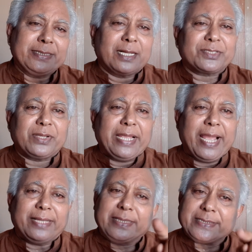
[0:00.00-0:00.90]
is also
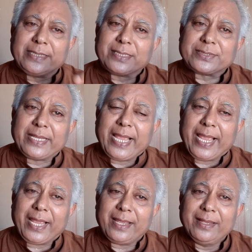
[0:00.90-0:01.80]
A. This is also
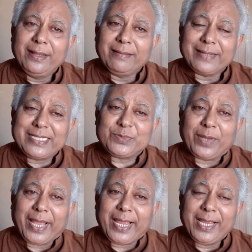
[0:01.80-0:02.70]
A. That is
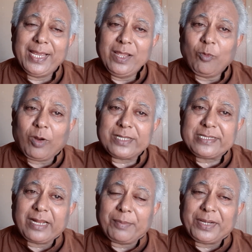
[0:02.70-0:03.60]
why what is
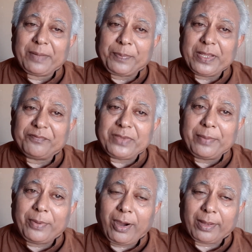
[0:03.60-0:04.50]
denominator P of A
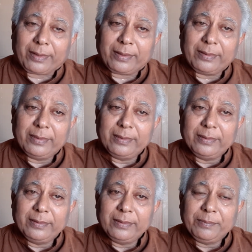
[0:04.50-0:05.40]
bar?
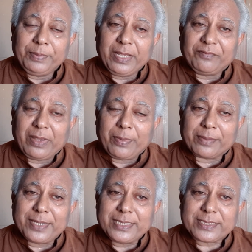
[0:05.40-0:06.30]
P of A bar
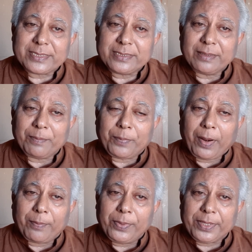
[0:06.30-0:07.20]
means
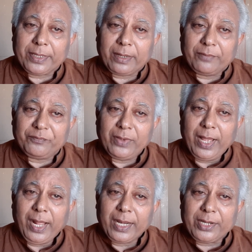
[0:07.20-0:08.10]
probability of
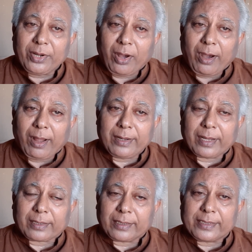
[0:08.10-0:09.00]

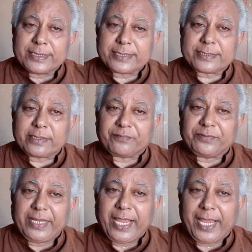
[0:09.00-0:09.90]
non-occurrence of
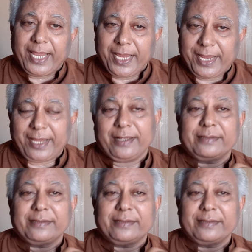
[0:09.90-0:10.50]
A.